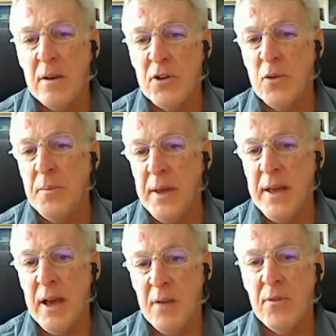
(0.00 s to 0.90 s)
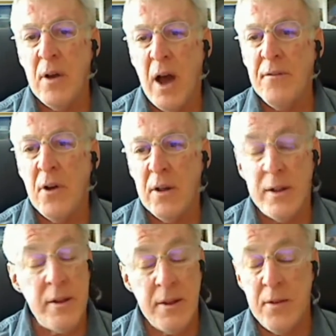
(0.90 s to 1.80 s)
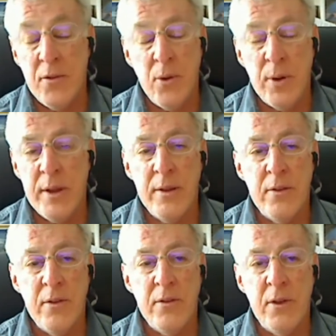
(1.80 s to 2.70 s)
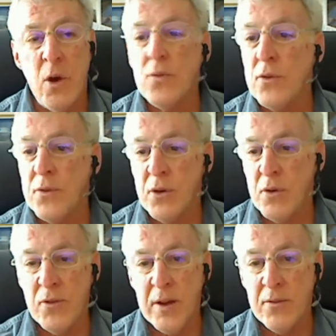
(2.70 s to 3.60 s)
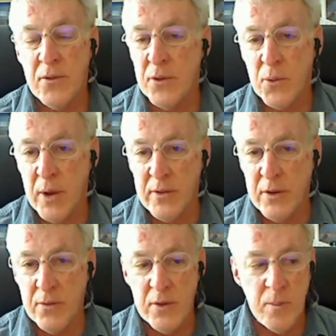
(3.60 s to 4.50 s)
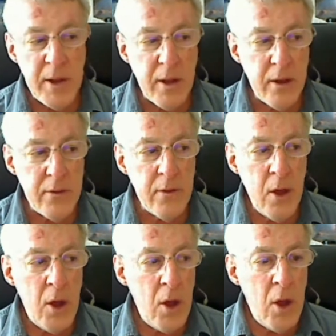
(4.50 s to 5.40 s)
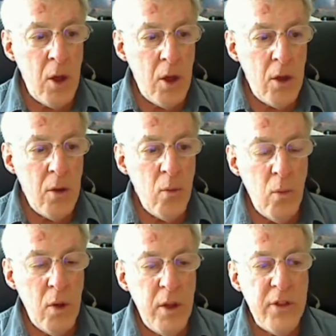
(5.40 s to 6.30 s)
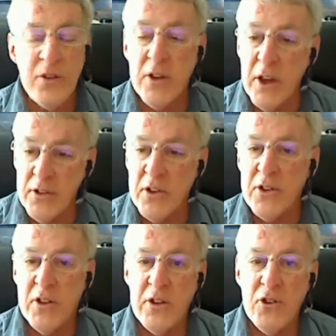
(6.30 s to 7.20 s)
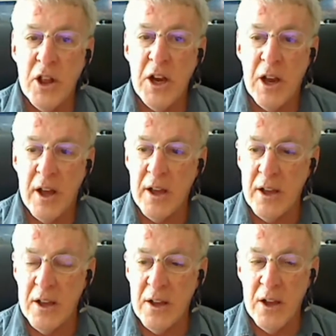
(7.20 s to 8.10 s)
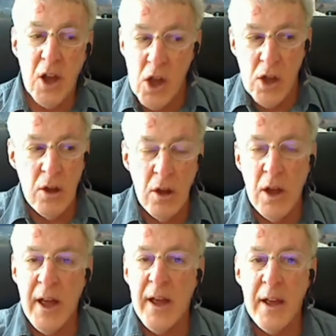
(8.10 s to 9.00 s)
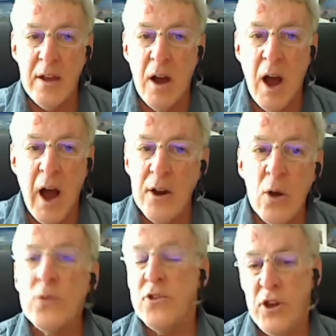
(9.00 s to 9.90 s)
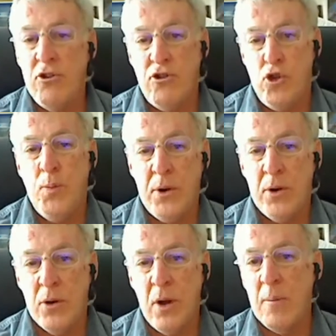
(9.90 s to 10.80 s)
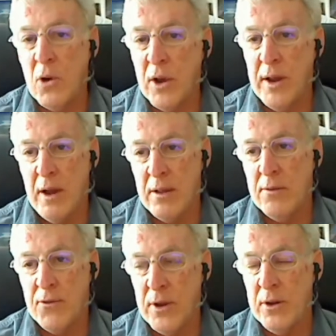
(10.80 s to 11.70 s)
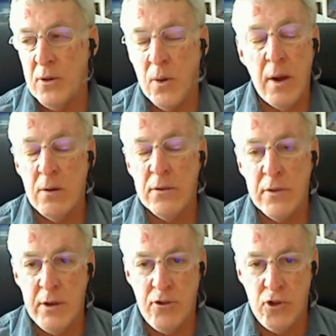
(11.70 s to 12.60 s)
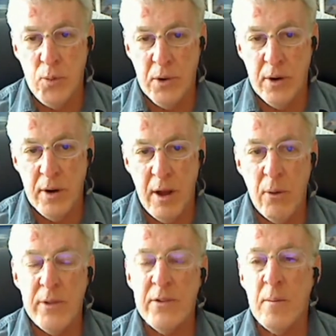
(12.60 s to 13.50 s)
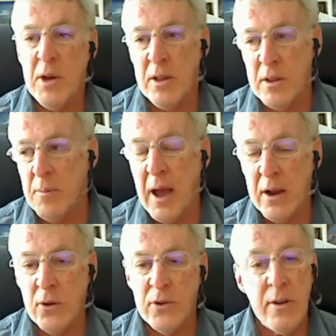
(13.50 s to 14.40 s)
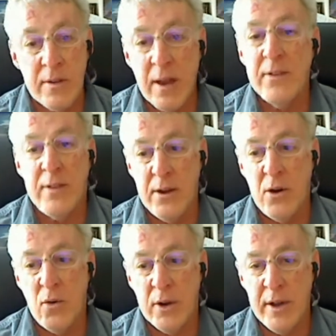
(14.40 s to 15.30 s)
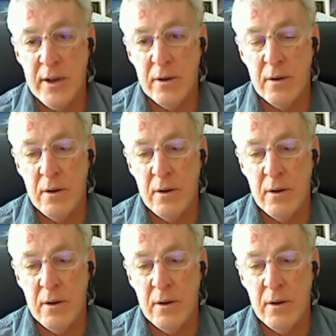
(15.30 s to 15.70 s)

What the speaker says: to me, I've called it, and they've agreed, this is the overview effect for the rest of us, because it's essentially like, hey, I don't see Jupiter. I'm looking out the front door. I don't see Jupiter now. And somebody at the back door says, I see it over here.